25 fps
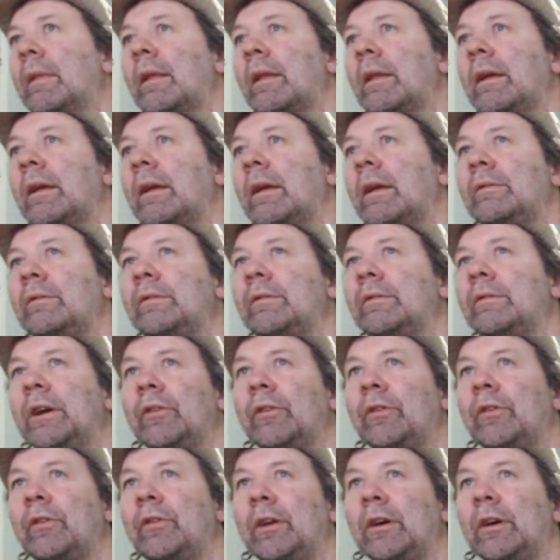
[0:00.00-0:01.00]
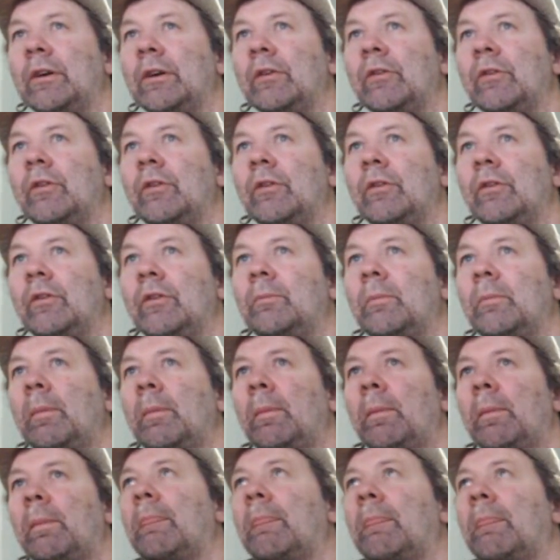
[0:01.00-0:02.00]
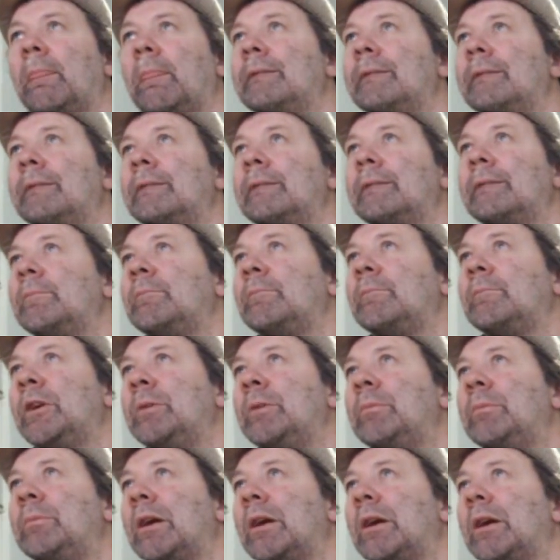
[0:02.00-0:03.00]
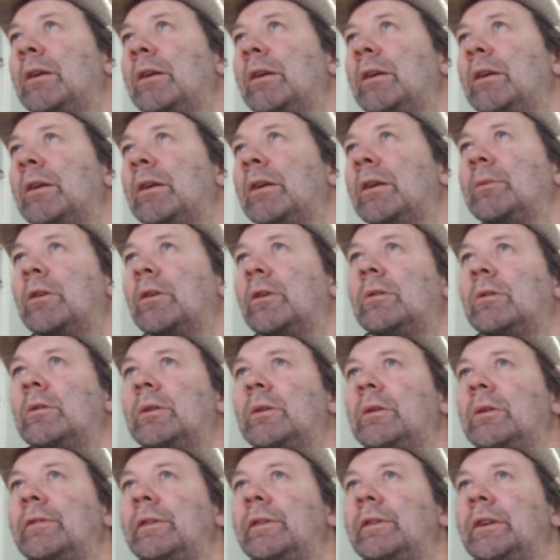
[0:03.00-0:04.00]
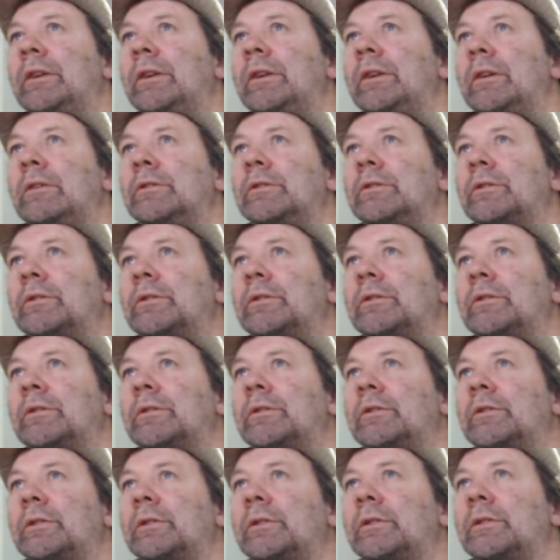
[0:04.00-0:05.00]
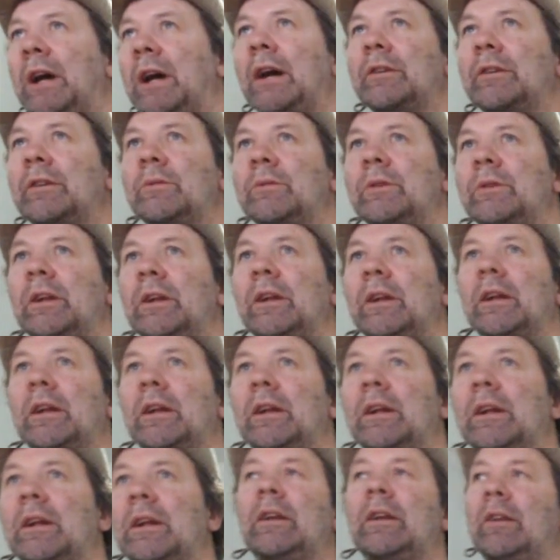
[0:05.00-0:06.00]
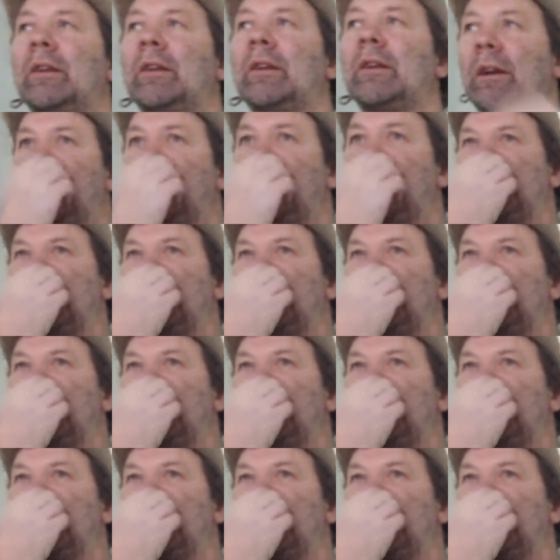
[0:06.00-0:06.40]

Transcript: It does, it does. Remodel it tomorrow if it does, because I'm just not doing it again tonight.